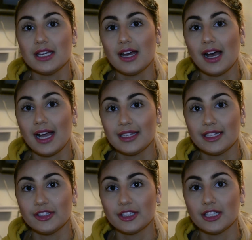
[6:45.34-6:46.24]

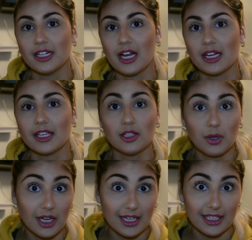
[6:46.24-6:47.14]
highlighter,
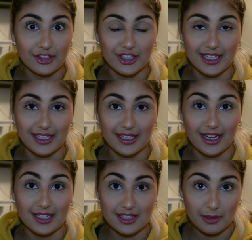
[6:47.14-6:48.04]
Kilowatt highlighter in
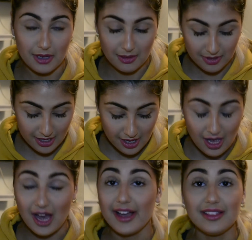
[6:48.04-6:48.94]
Hustla Baby.
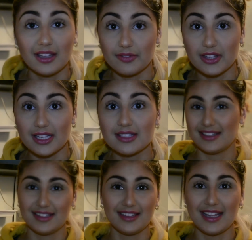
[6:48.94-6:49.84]
I love this.
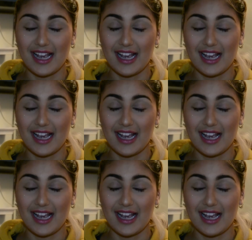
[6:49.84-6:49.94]
Like